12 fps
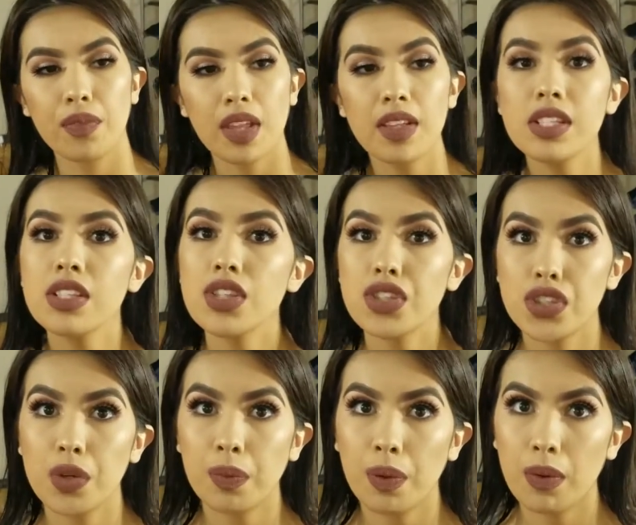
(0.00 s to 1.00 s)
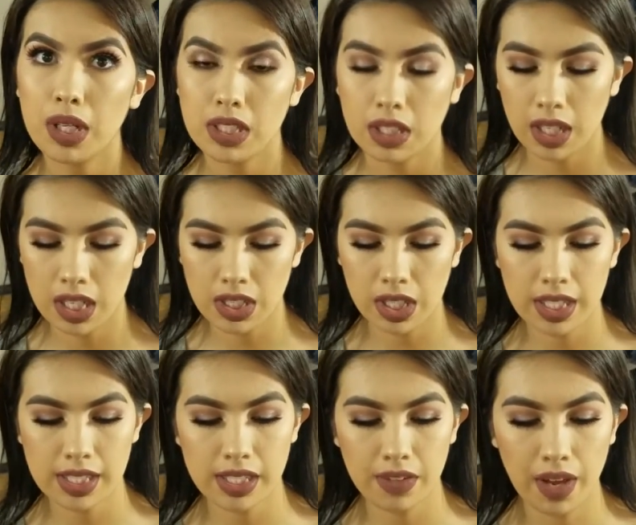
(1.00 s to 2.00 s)

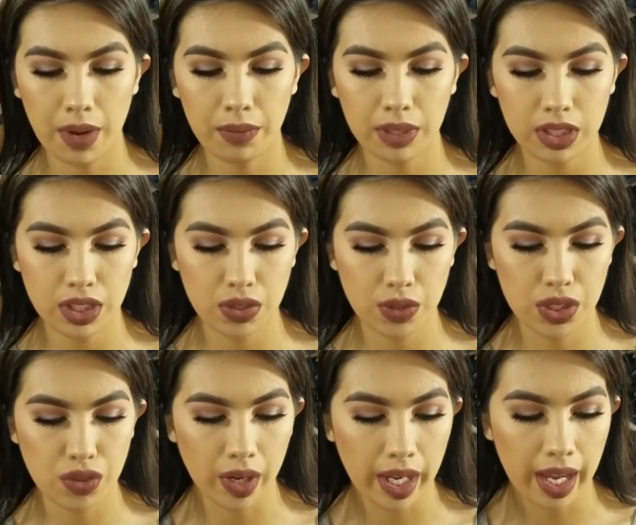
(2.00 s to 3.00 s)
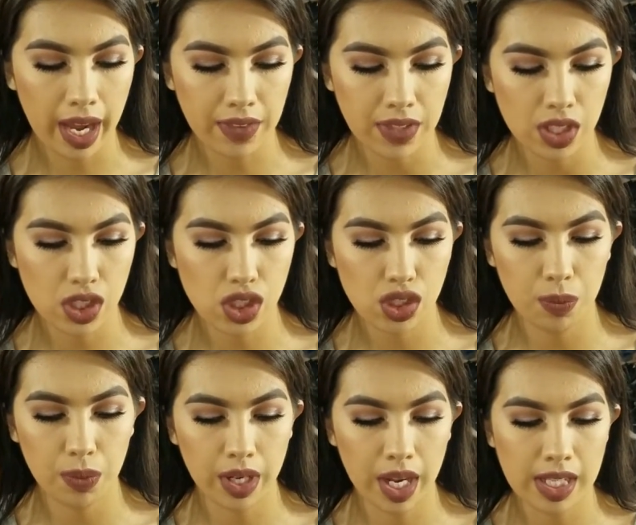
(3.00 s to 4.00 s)
I really do enjoy it. I think it's
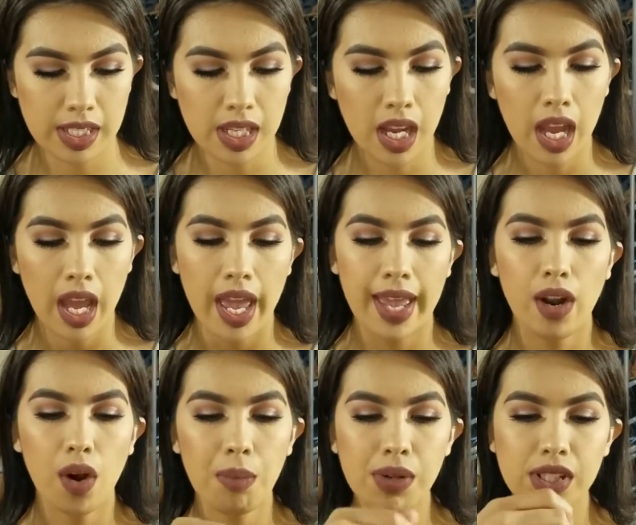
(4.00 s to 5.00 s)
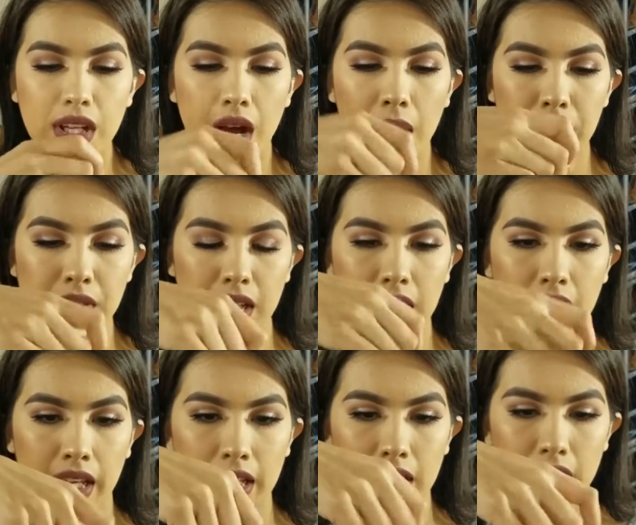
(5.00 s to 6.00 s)
super nice. It almost comes in
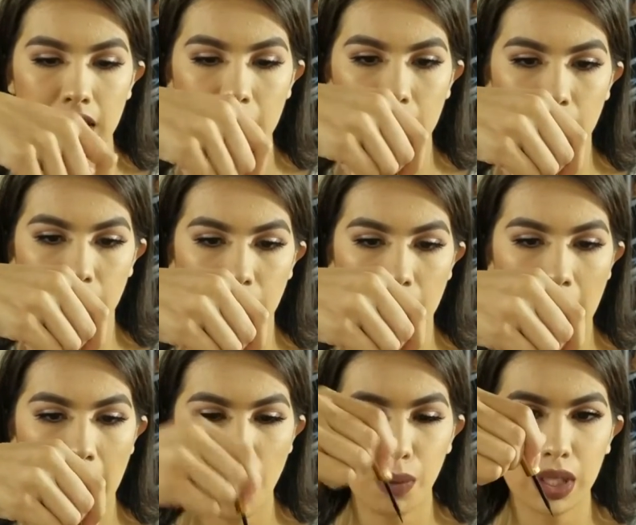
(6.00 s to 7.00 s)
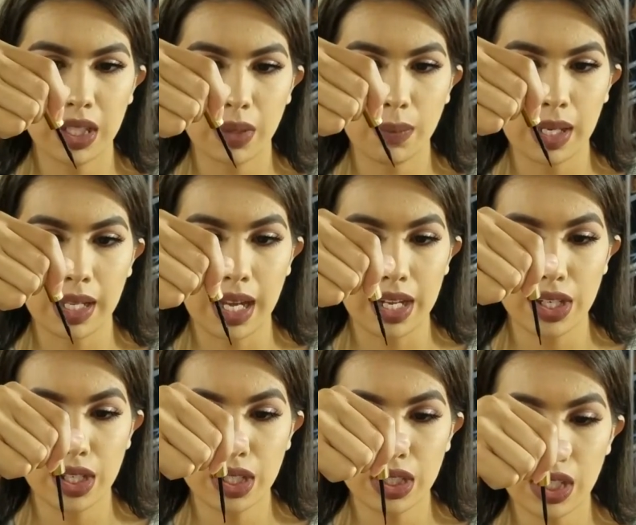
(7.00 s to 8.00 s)
like how a liquid
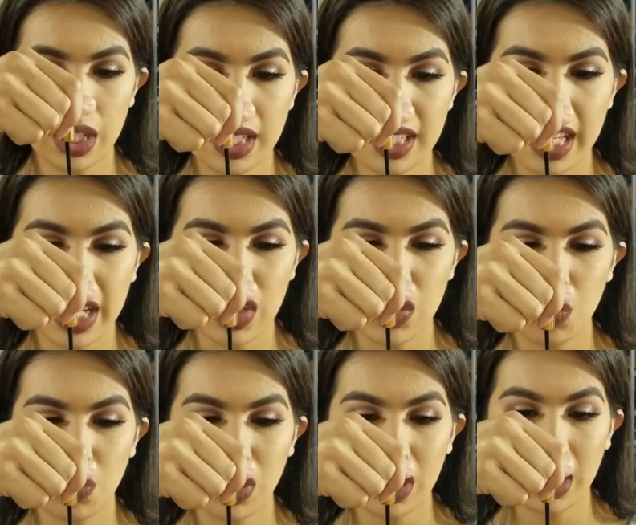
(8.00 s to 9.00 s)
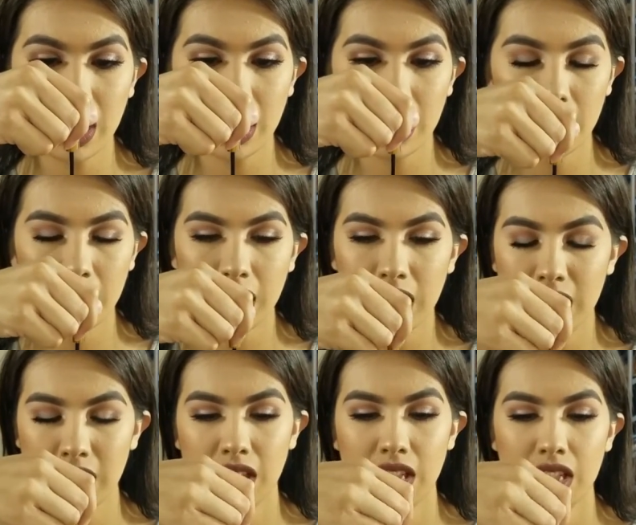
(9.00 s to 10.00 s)
liner looks, and it's really
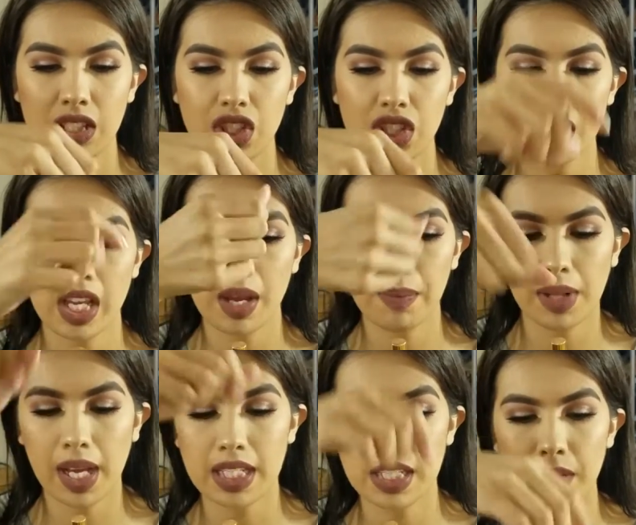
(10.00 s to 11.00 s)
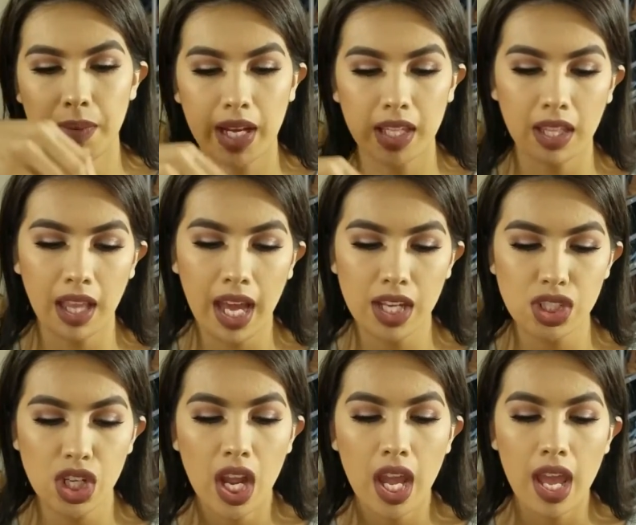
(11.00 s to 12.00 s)
easy to just like apply to the back of the
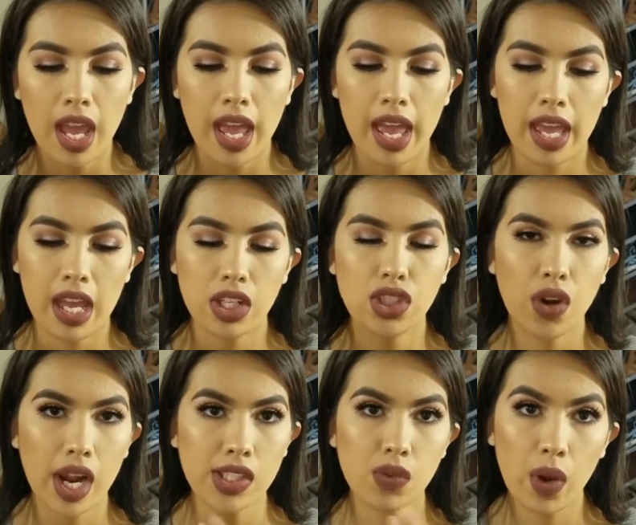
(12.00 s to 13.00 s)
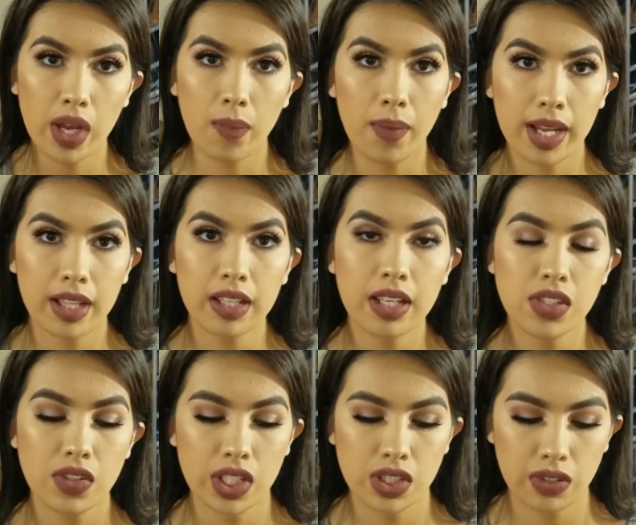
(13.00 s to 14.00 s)
lash. It dries quite quickly,
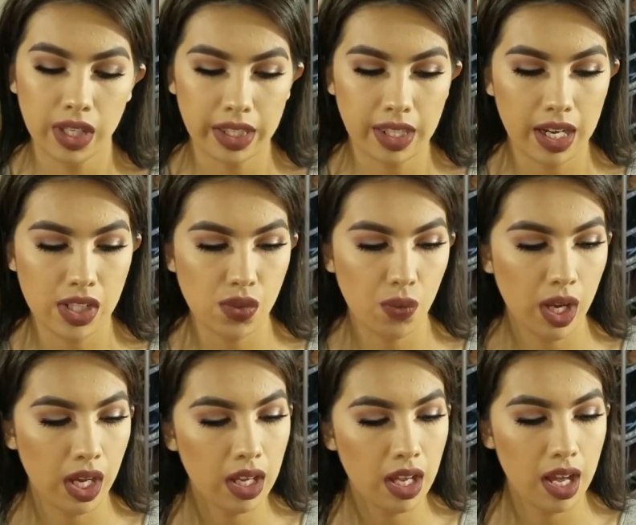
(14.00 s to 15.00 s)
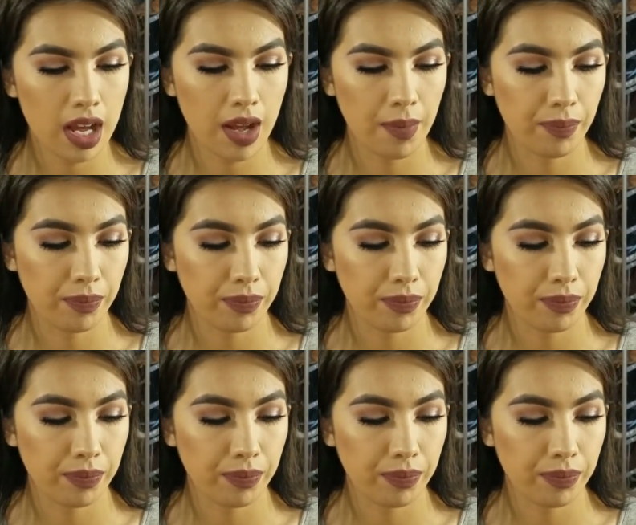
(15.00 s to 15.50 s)
so I do like that as well.